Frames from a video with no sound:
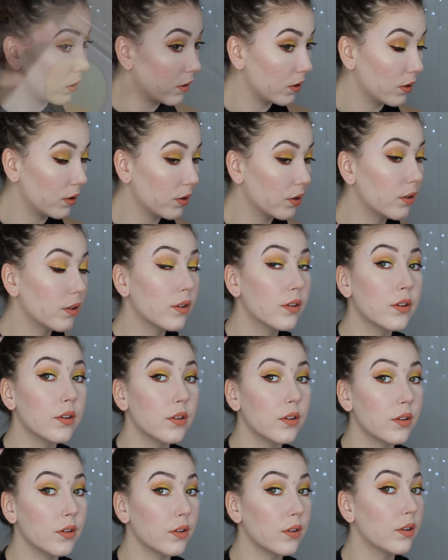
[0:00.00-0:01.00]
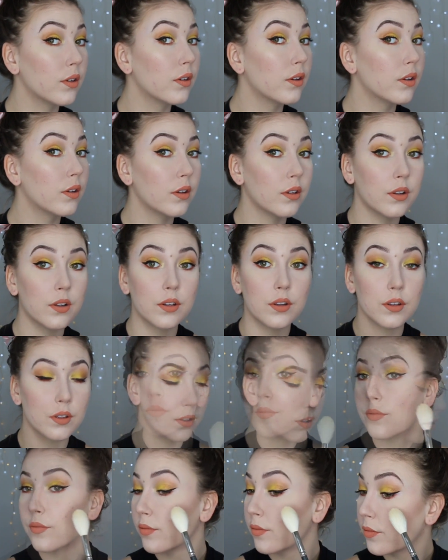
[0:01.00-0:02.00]
shade Sunburst and just
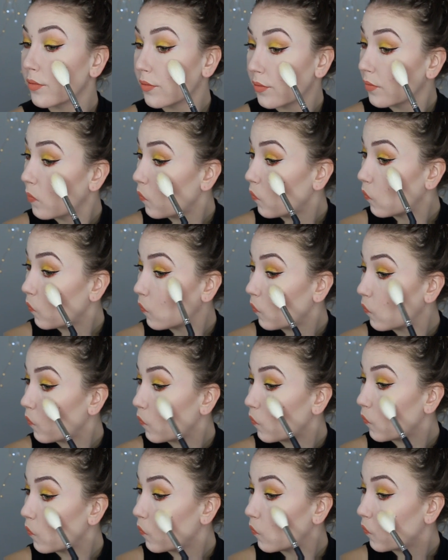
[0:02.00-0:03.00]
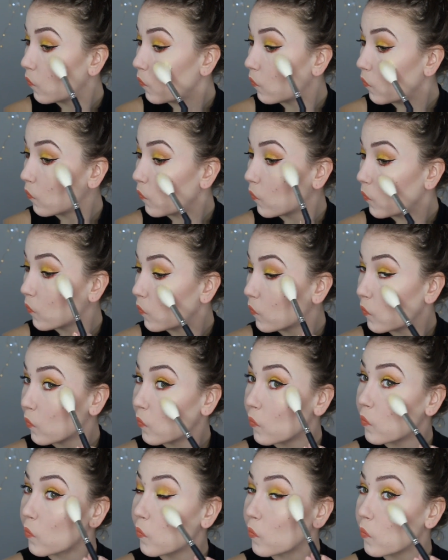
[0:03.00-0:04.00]
popping that on my
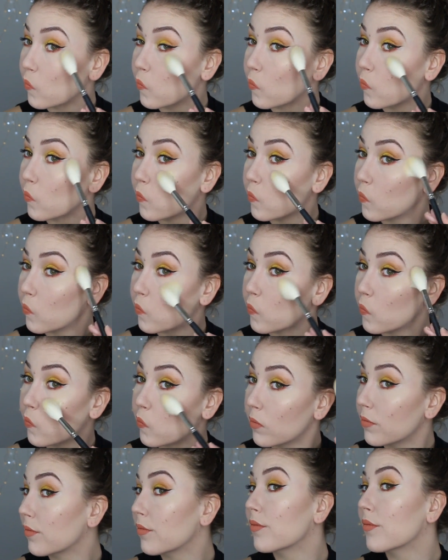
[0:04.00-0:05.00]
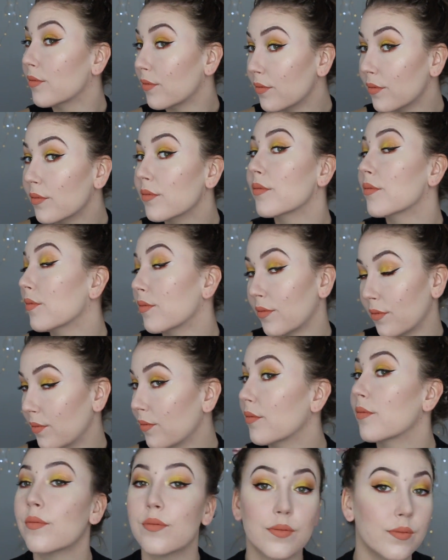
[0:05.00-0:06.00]
cheekbones. Oh, this shade is
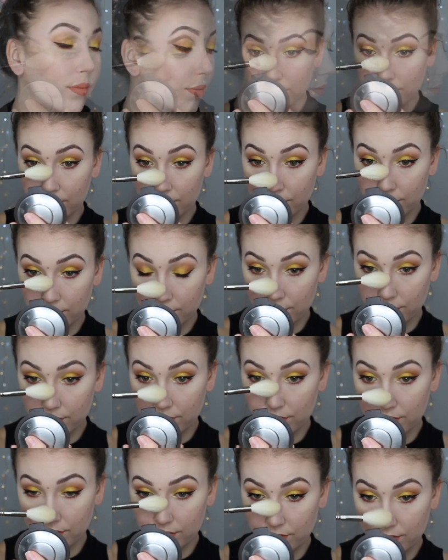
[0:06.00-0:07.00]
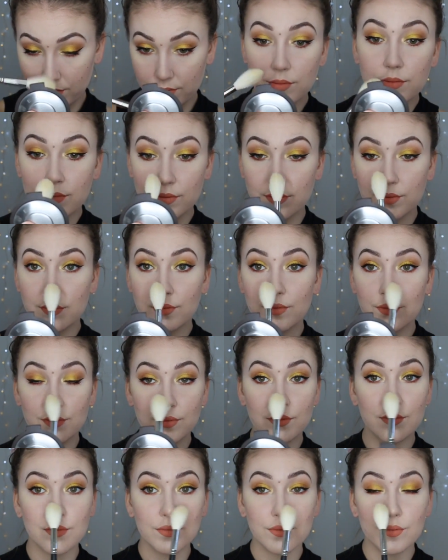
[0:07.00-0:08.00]
lovely. And then down the bridge of my
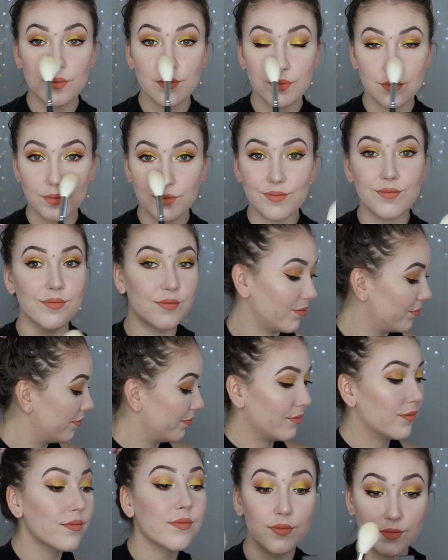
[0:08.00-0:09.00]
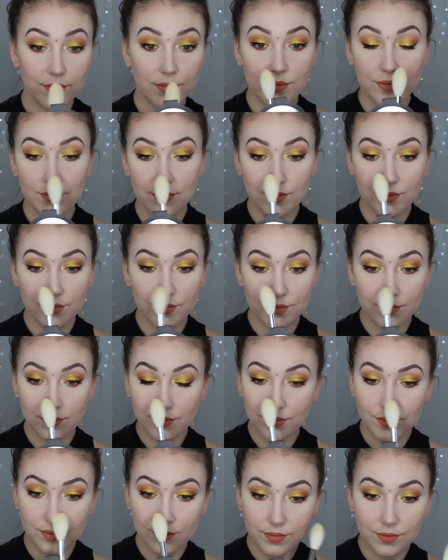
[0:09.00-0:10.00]
nose, into my nose,